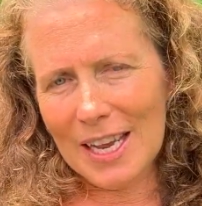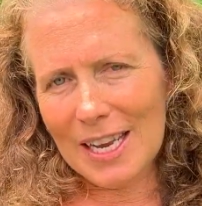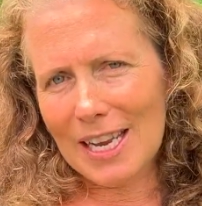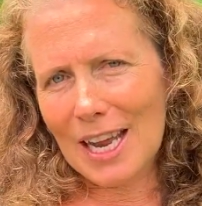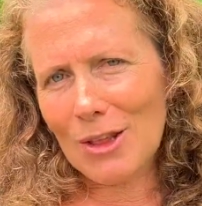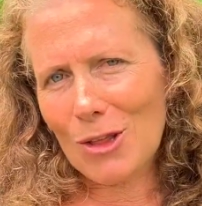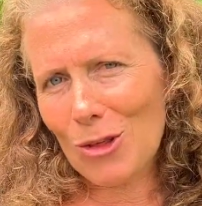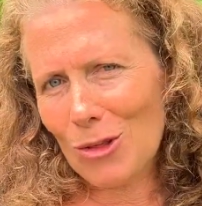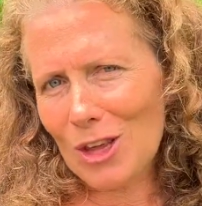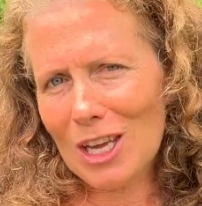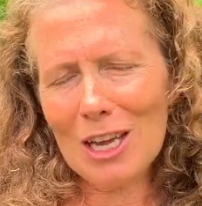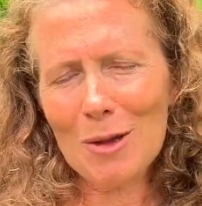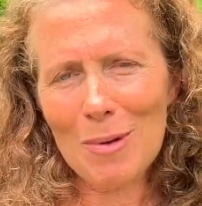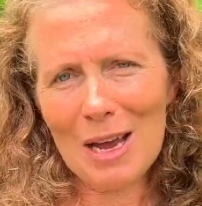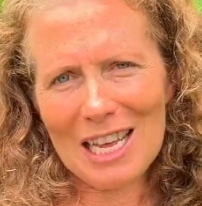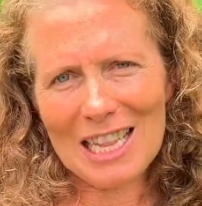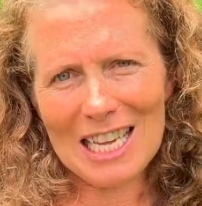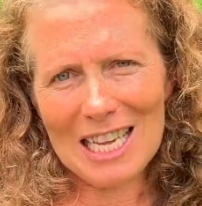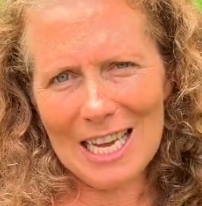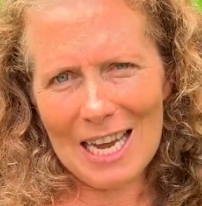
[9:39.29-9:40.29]
Now, the thing
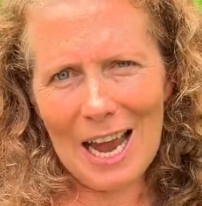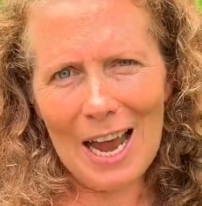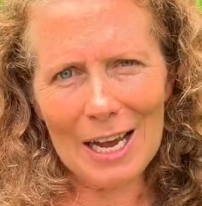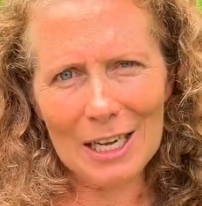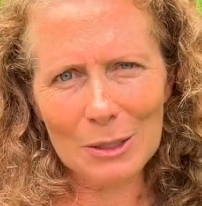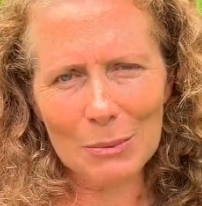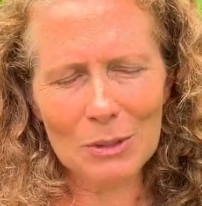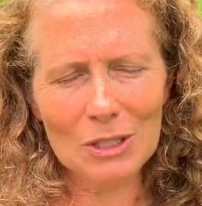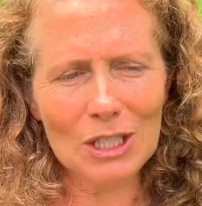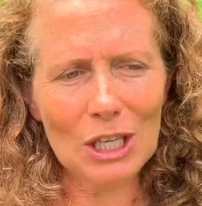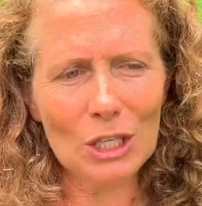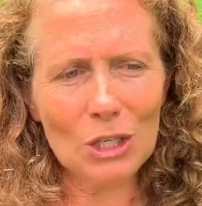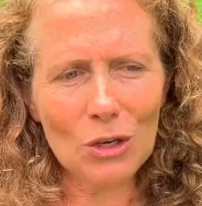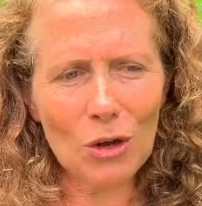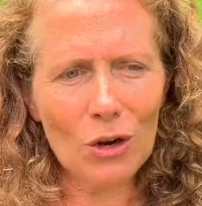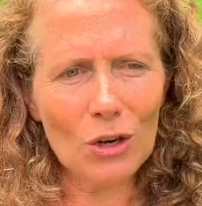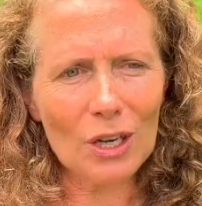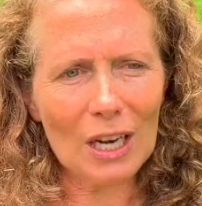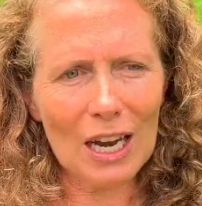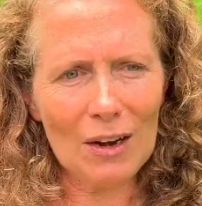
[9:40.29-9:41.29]
about the yaks was that
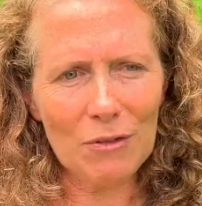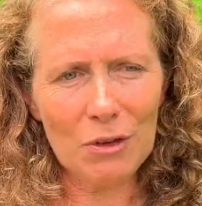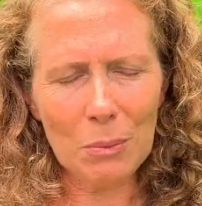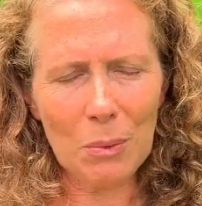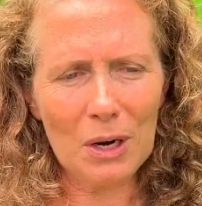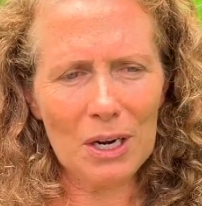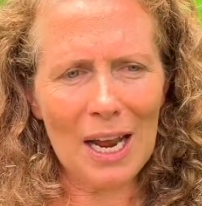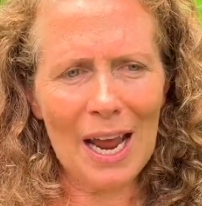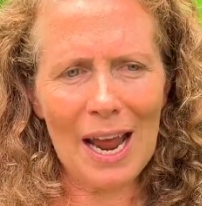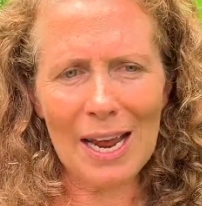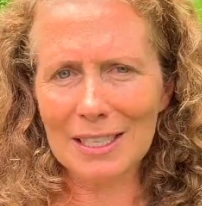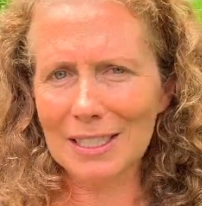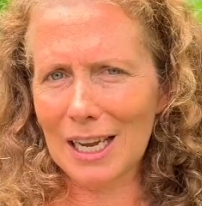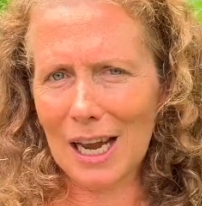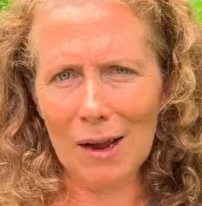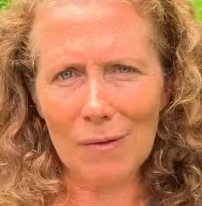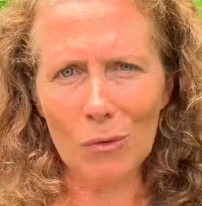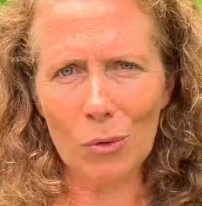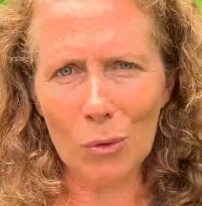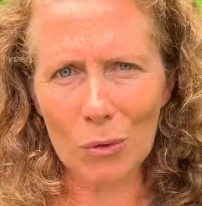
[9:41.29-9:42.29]
not everyone had to
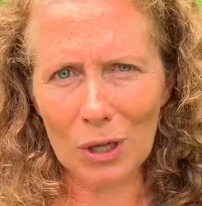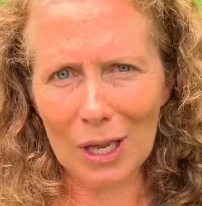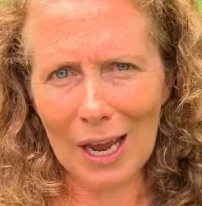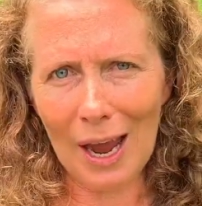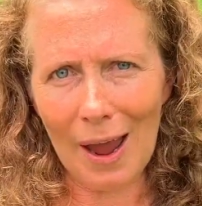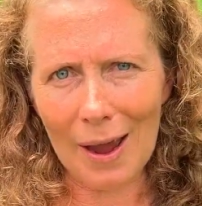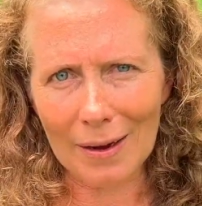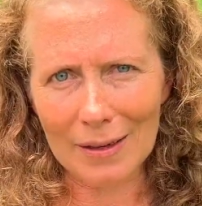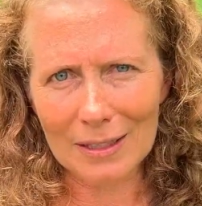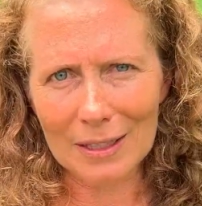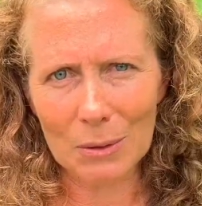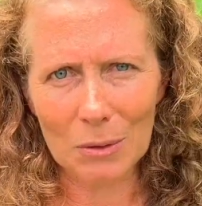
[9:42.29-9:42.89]
have all the yaks.